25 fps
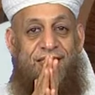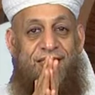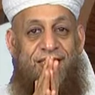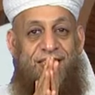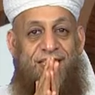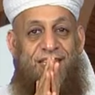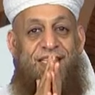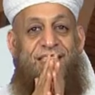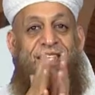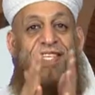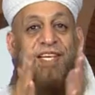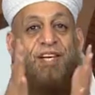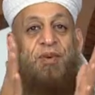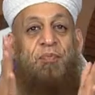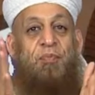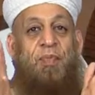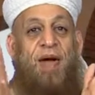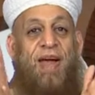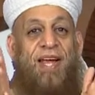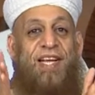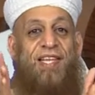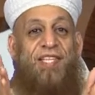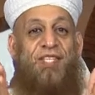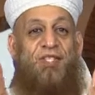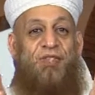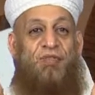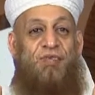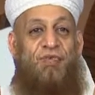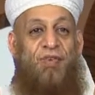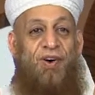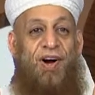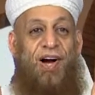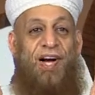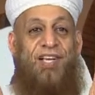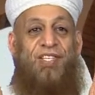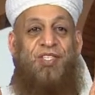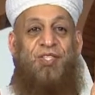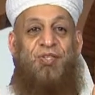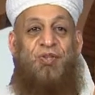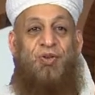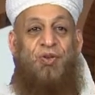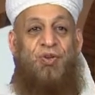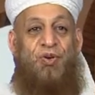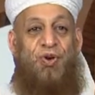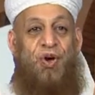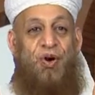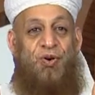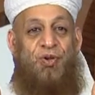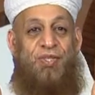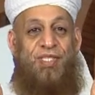It remains for us to
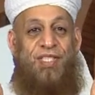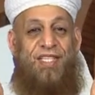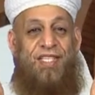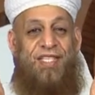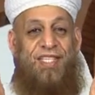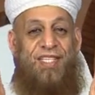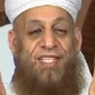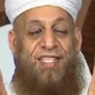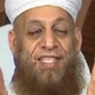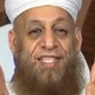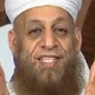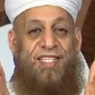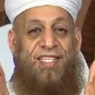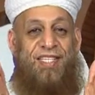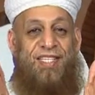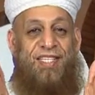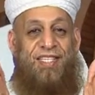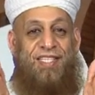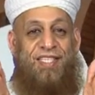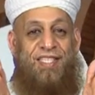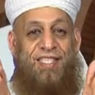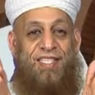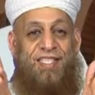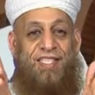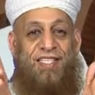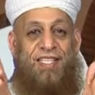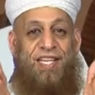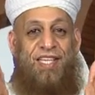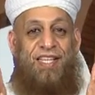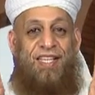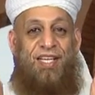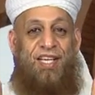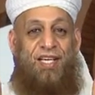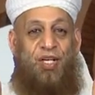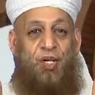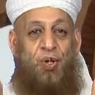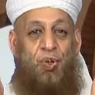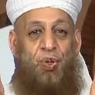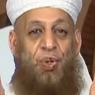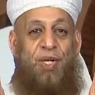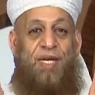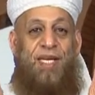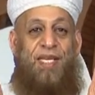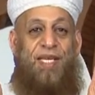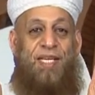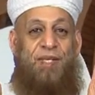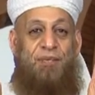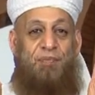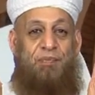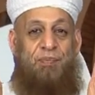note that the
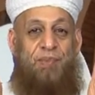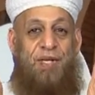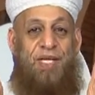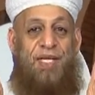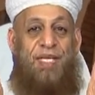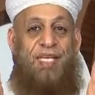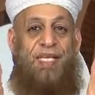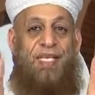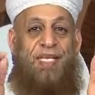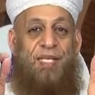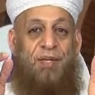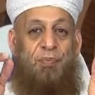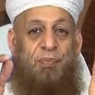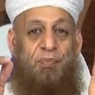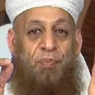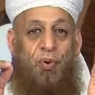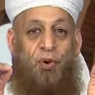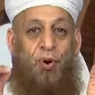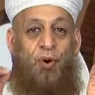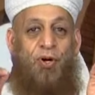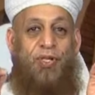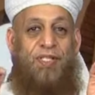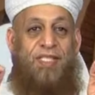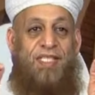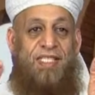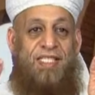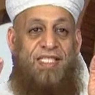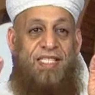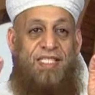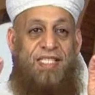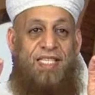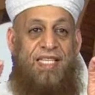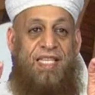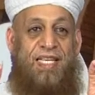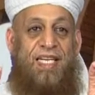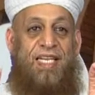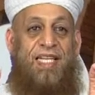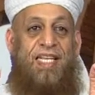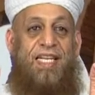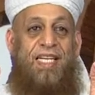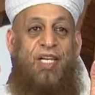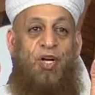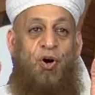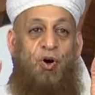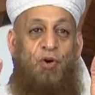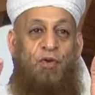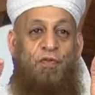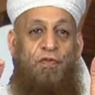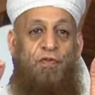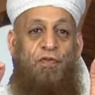queen bee deposits 3
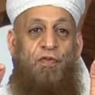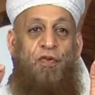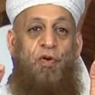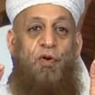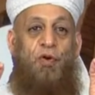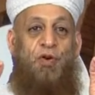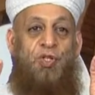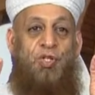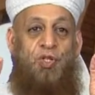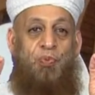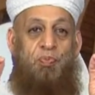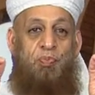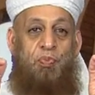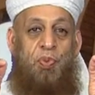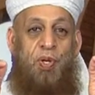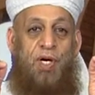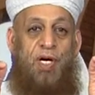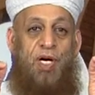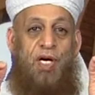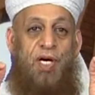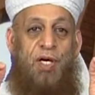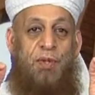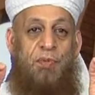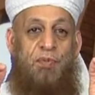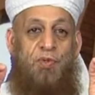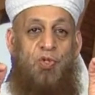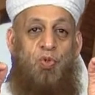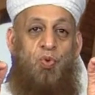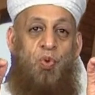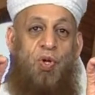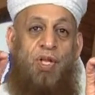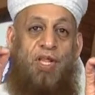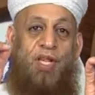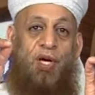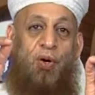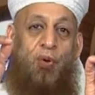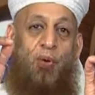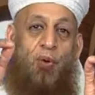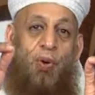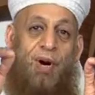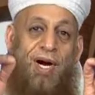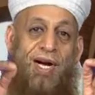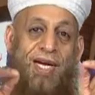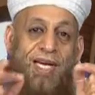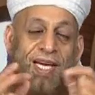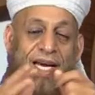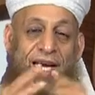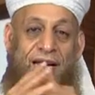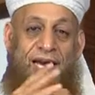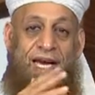or 4 sperms with the
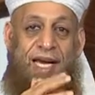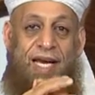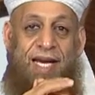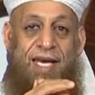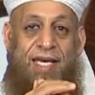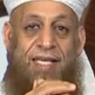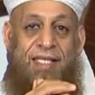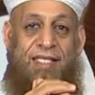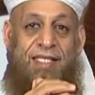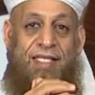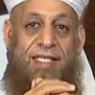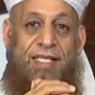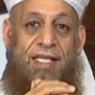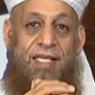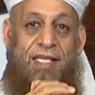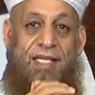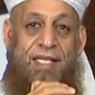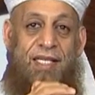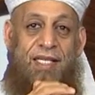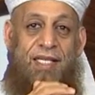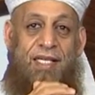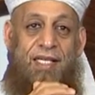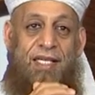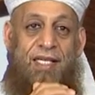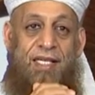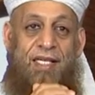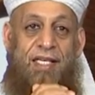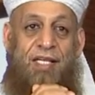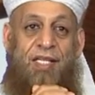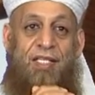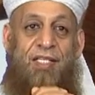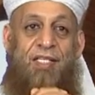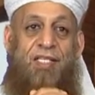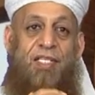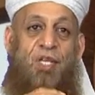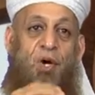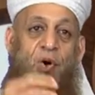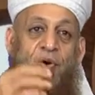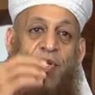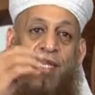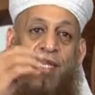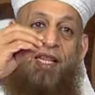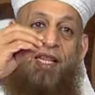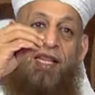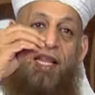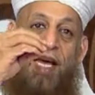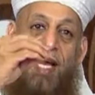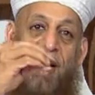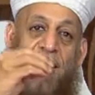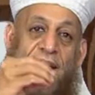worker eggs, so
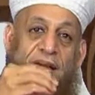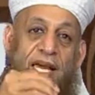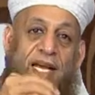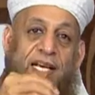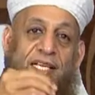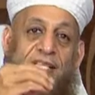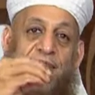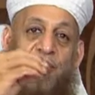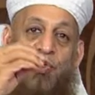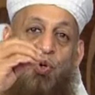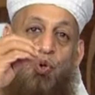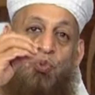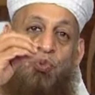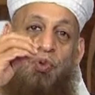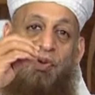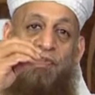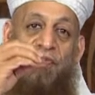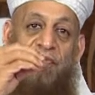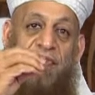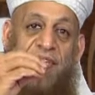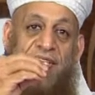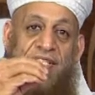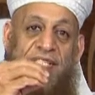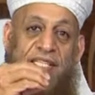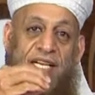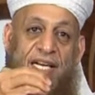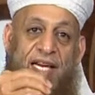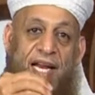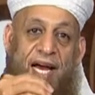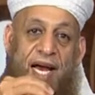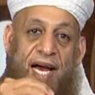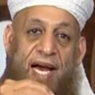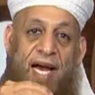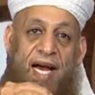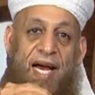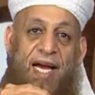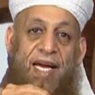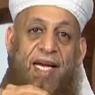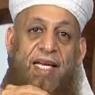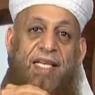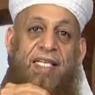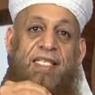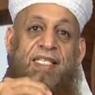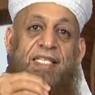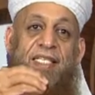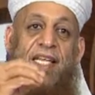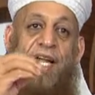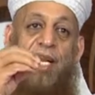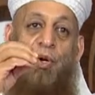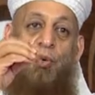the eggs will be
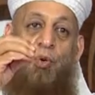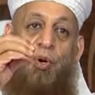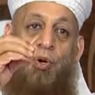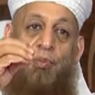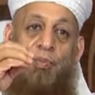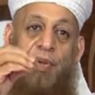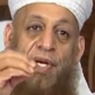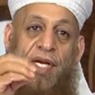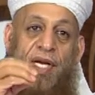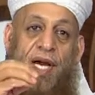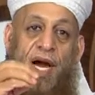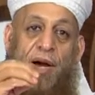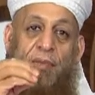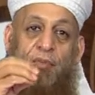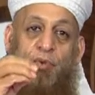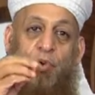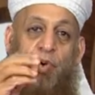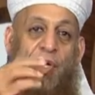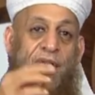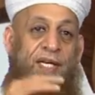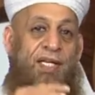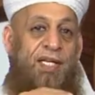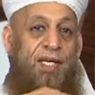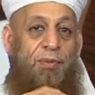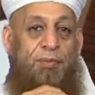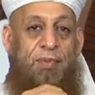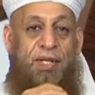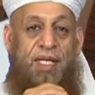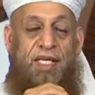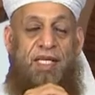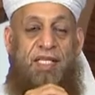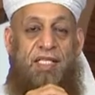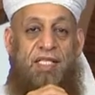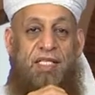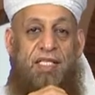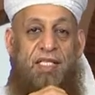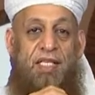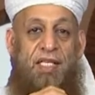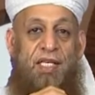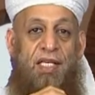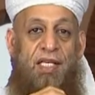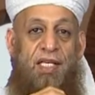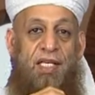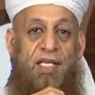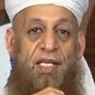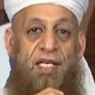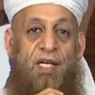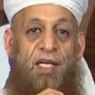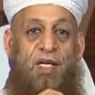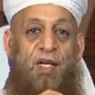fertilized and will become worker bees,
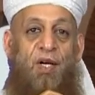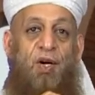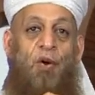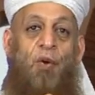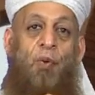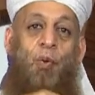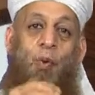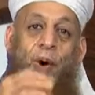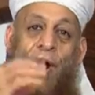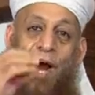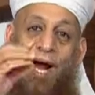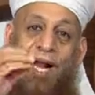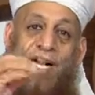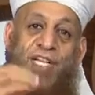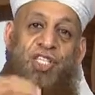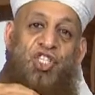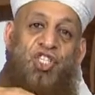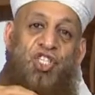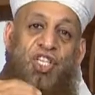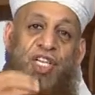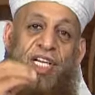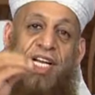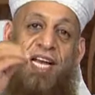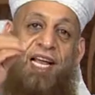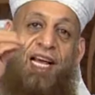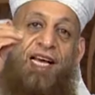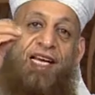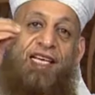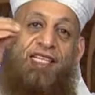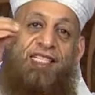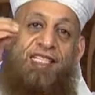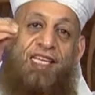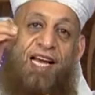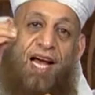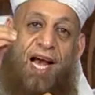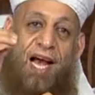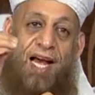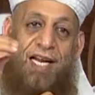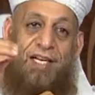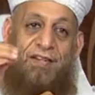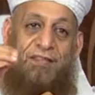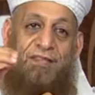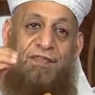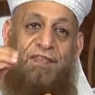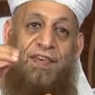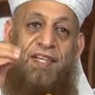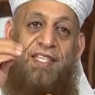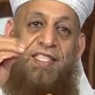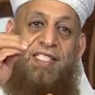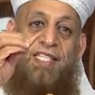while she lays
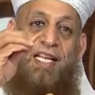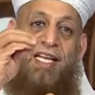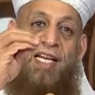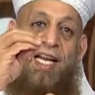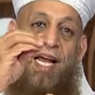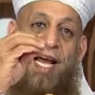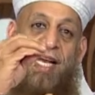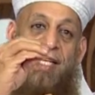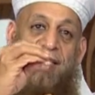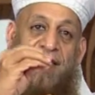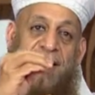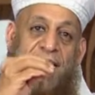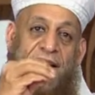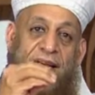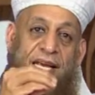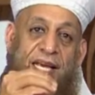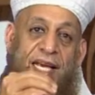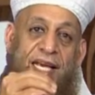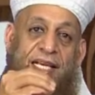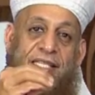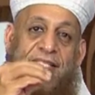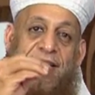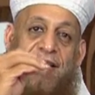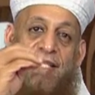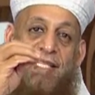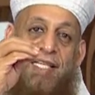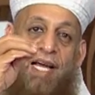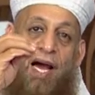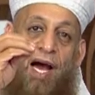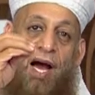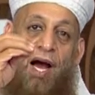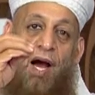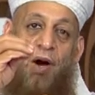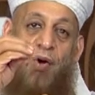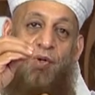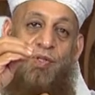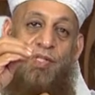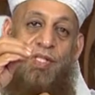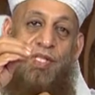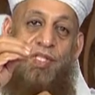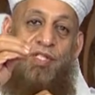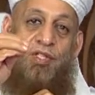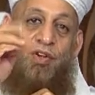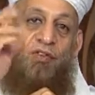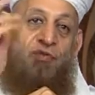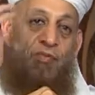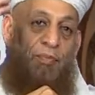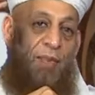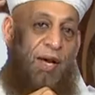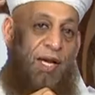unfertilized eggs in the houses
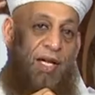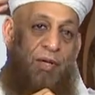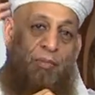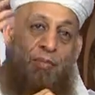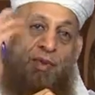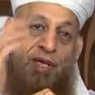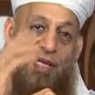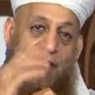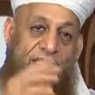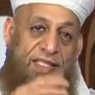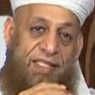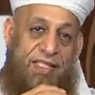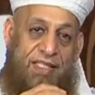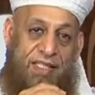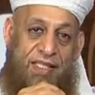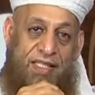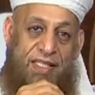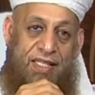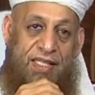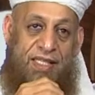of male bees.